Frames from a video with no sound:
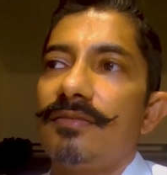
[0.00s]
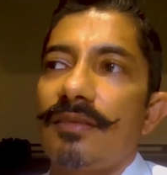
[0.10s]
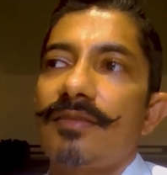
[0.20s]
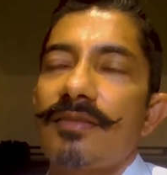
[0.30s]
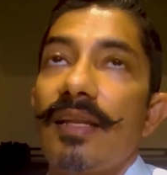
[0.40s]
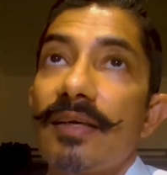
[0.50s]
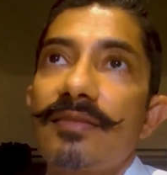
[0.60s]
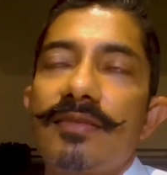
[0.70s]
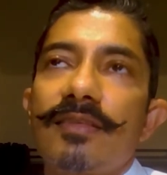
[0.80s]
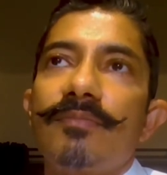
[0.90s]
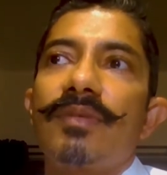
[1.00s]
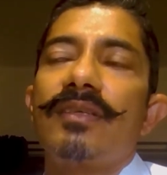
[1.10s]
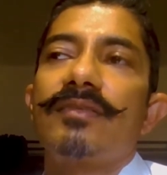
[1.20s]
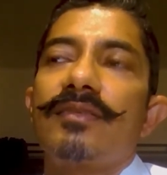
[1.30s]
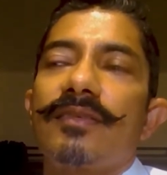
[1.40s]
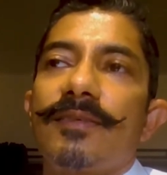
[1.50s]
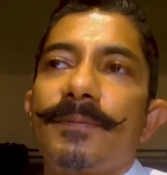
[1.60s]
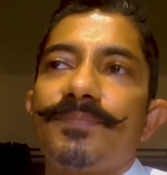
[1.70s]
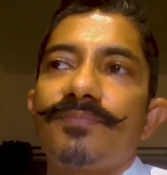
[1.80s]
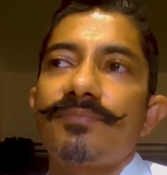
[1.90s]
not just legacy, but
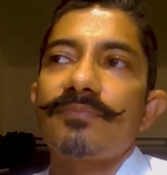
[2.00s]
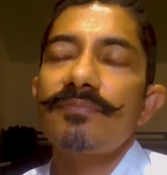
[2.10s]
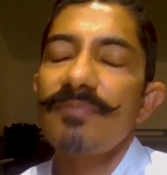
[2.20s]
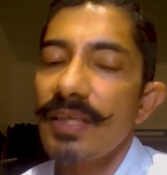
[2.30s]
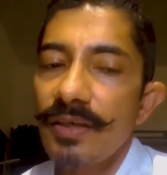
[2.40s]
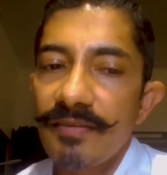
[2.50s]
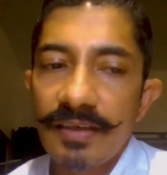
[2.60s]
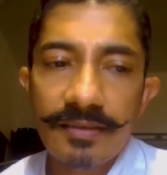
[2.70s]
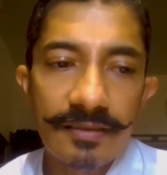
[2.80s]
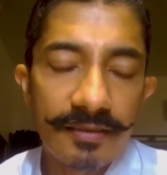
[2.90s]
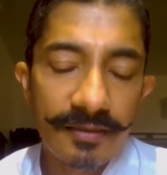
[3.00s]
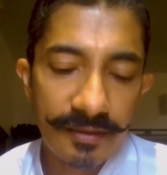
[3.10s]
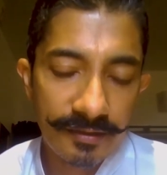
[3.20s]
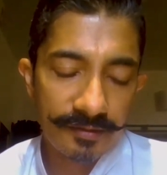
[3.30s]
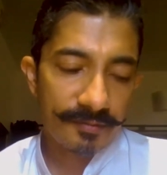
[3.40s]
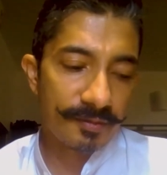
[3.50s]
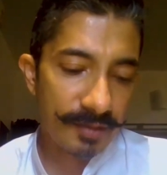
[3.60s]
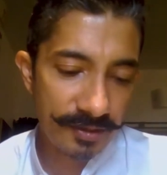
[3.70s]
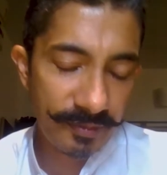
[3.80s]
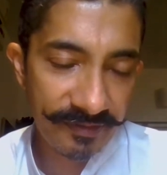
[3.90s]
I've heard a
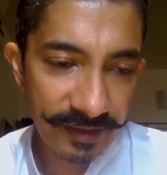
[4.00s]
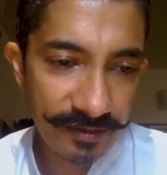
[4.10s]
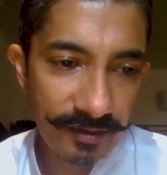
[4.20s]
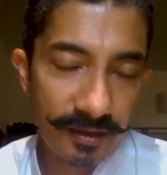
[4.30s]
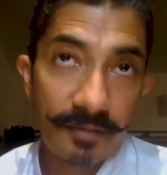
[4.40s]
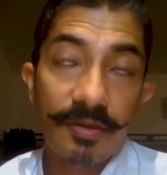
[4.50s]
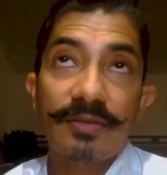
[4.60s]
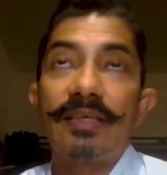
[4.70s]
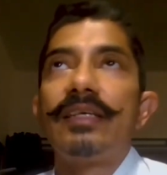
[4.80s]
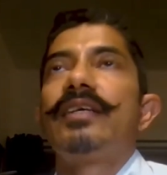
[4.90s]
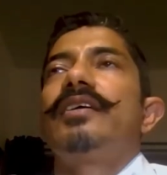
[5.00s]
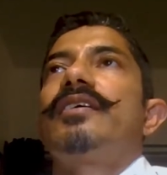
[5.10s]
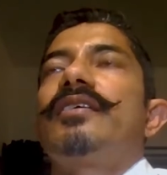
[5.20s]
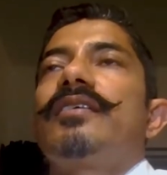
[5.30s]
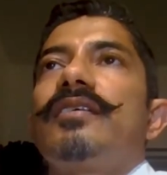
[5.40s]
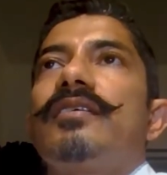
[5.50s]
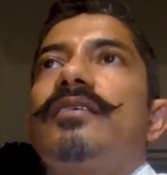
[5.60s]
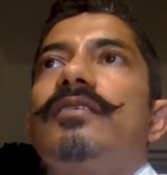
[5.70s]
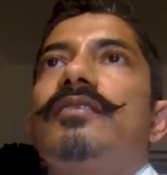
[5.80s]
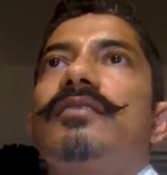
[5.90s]
bunch of my friends talk about.
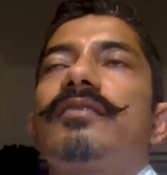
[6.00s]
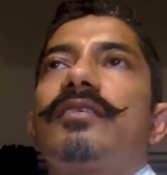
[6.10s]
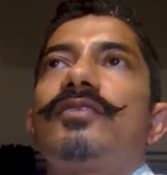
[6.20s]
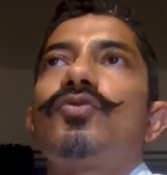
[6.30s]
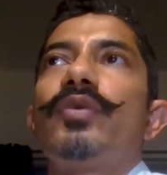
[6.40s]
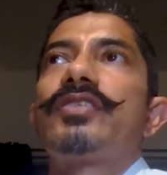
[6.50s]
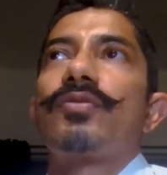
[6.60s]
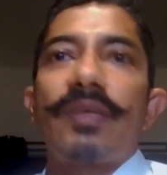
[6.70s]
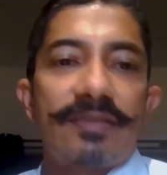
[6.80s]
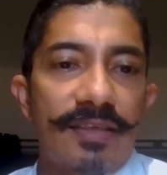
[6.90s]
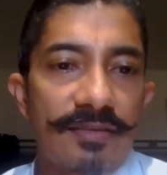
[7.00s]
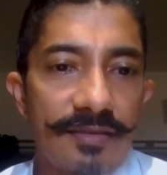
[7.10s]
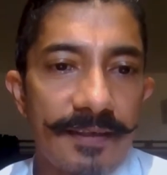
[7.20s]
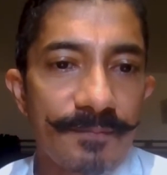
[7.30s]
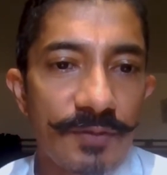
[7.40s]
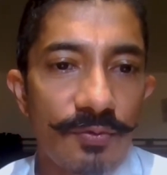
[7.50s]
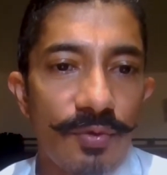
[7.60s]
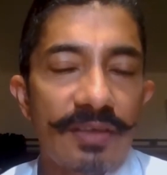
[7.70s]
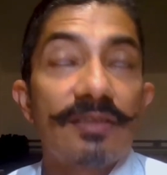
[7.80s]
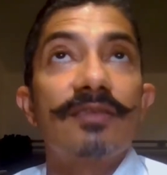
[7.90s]
There are two ways to raise kids, right?
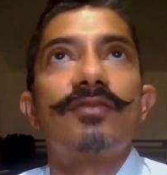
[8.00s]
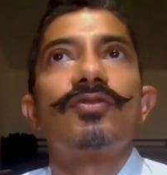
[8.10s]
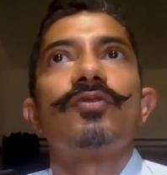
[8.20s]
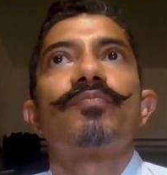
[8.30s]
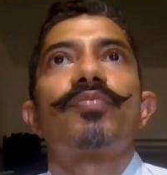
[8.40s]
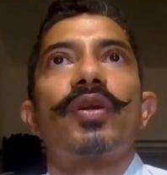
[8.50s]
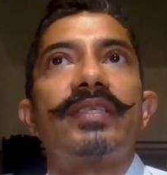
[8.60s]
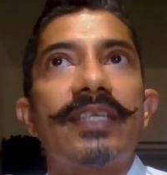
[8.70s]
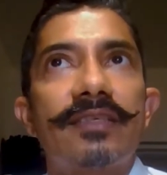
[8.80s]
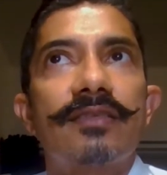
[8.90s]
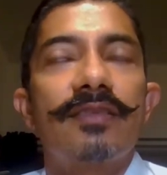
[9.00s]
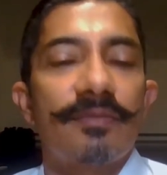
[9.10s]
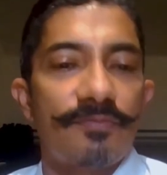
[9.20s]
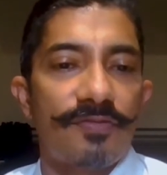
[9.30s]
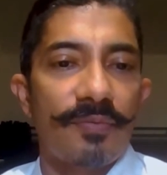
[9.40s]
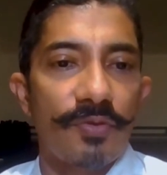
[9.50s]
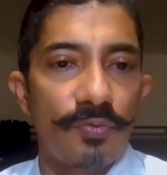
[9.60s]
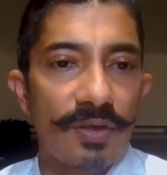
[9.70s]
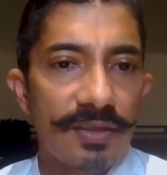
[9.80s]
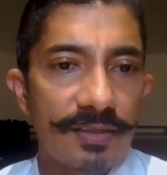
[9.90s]
One is you protect them from the
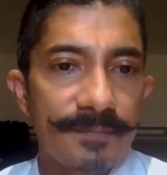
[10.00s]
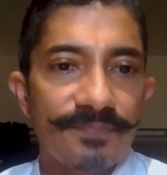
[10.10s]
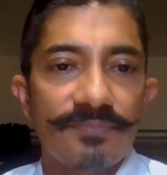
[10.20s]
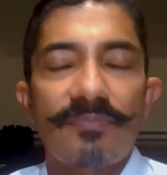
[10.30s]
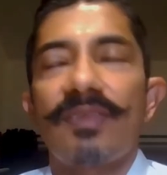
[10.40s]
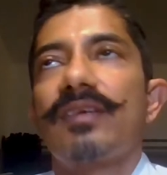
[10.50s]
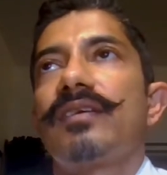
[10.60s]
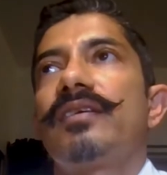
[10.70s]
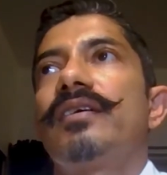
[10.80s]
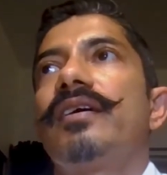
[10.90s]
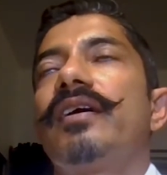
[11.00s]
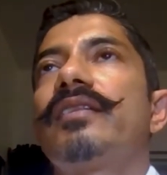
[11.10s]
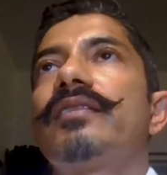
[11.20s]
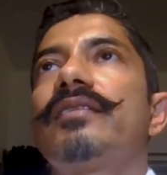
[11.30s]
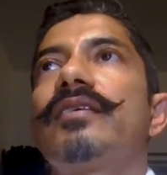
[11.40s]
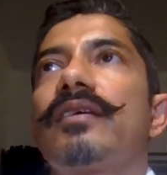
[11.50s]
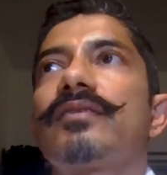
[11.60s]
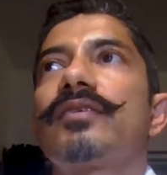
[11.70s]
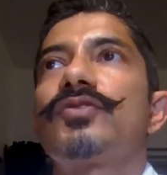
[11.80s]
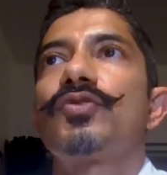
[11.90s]
world, and the
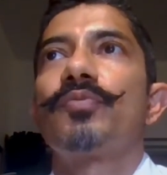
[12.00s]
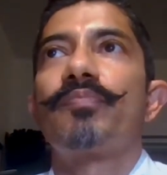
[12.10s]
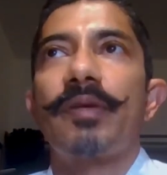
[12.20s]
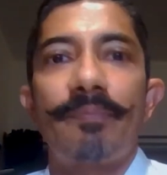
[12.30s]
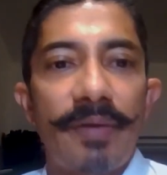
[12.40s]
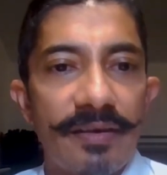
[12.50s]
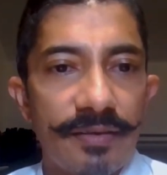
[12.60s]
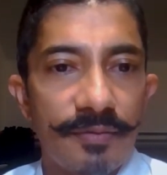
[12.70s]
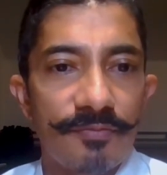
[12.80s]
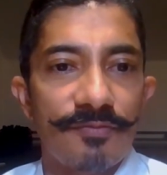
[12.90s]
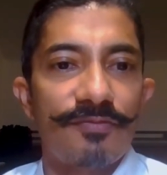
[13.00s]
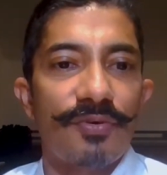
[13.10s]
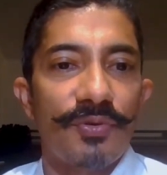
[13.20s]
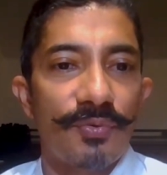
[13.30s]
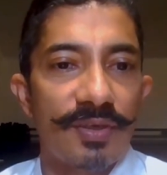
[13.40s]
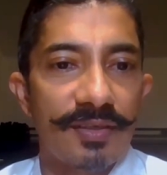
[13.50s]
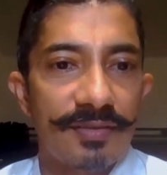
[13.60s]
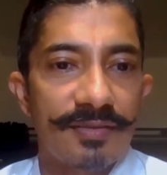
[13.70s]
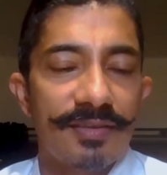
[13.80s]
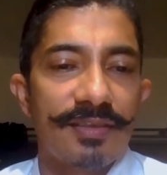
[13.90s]
other is you prepare them for the world,
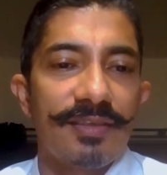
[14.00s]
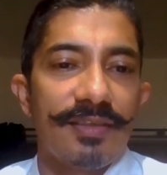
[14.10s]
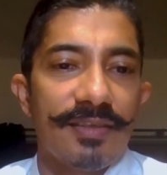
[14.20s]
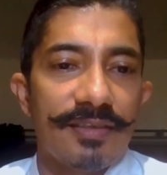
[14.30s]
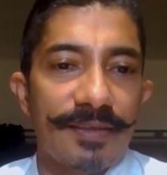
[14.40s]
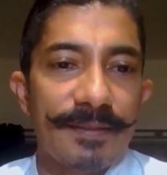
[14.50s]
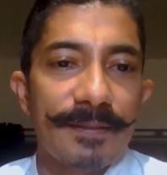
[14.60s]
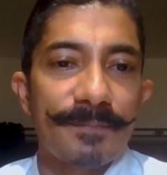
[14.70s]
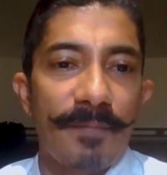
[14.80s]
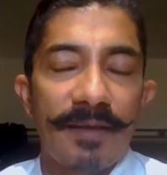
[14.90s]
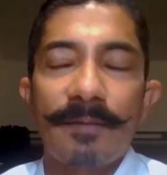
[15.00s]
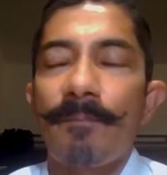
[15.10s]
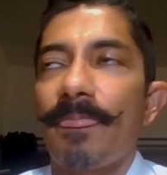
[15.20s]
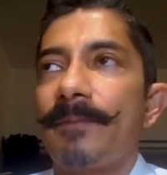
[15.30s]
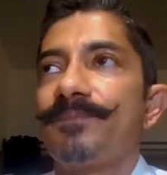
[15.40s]
right? And